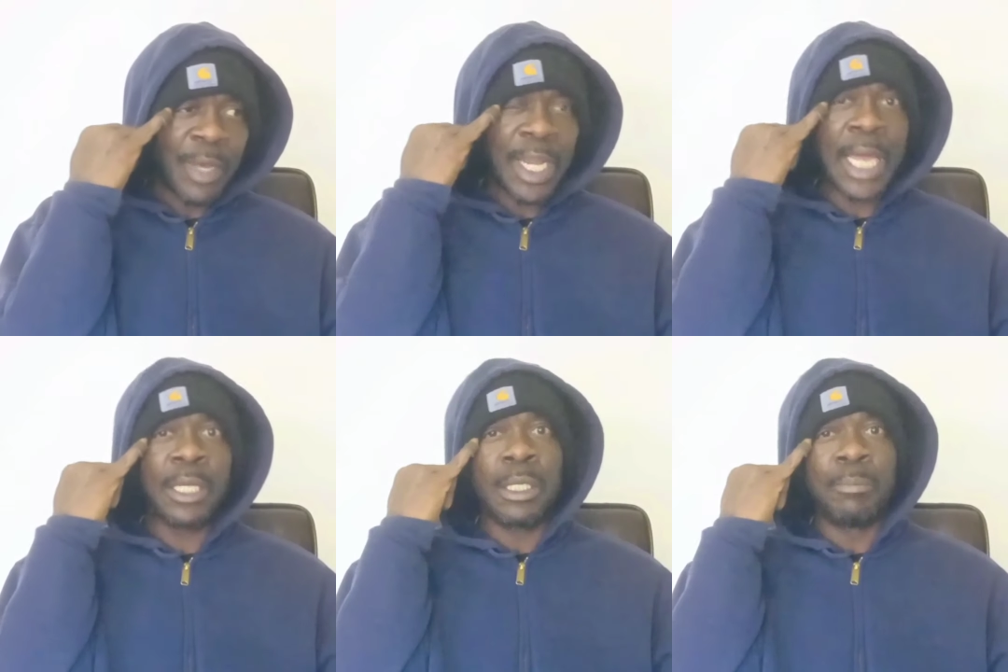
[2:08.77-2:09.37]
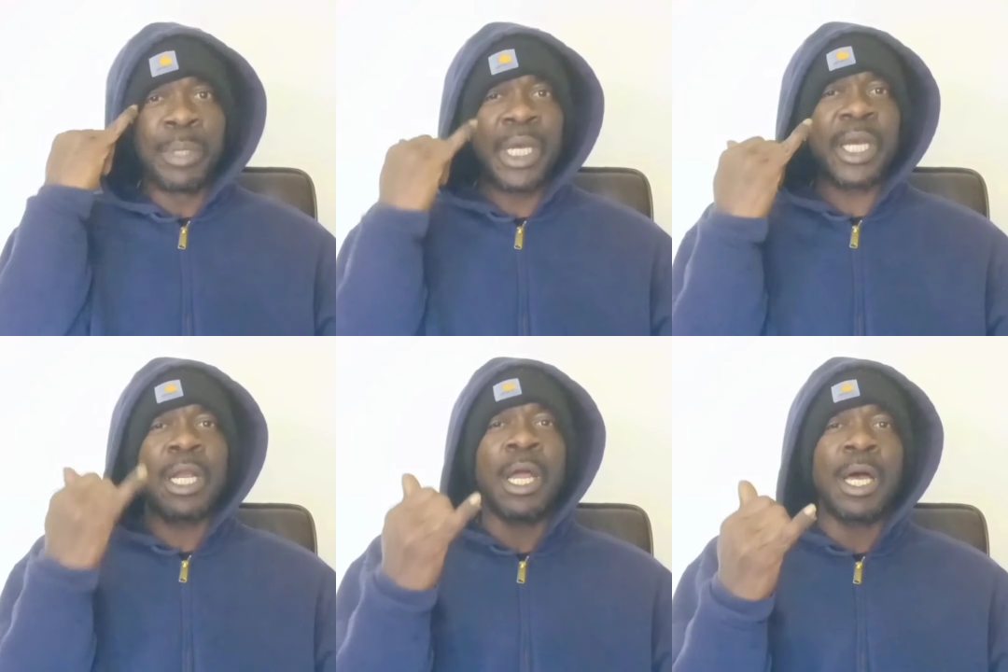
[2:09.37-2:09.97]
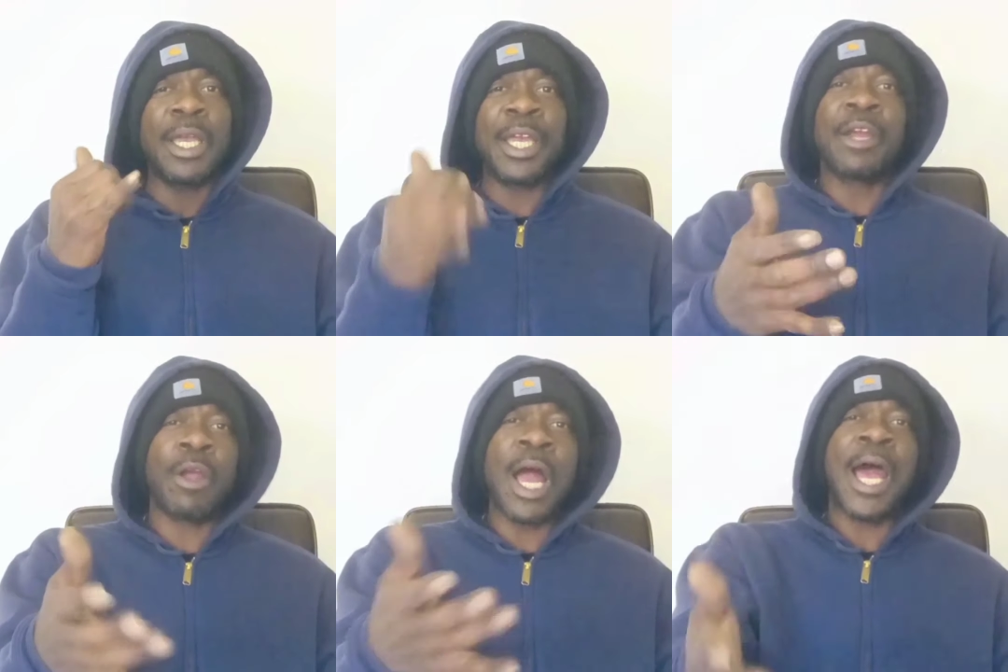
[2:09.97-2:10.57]
She even had like a little blood
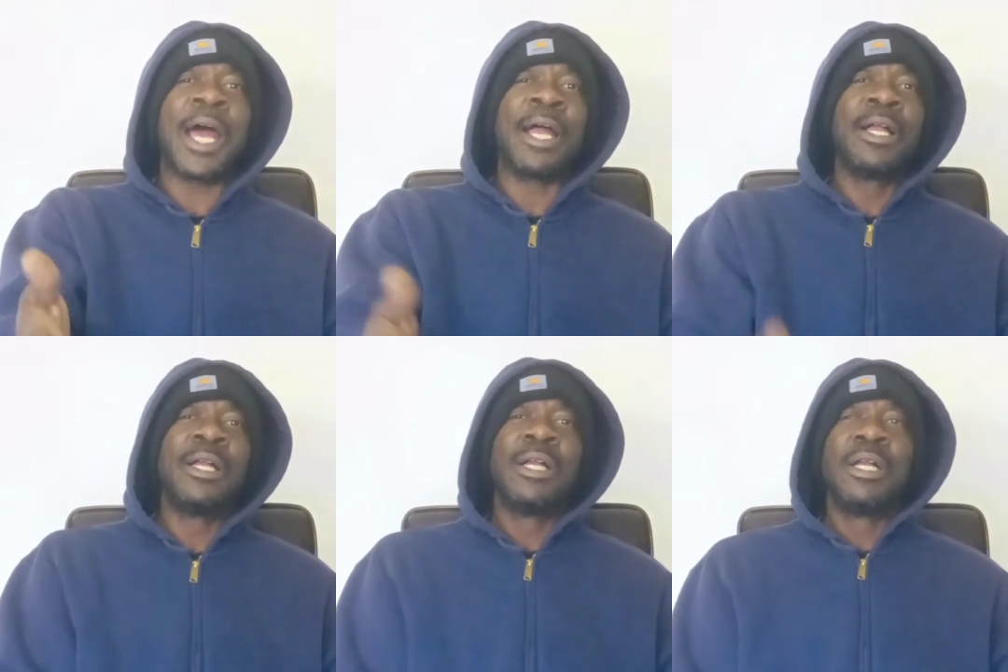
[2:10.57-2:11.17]
clot in her eye.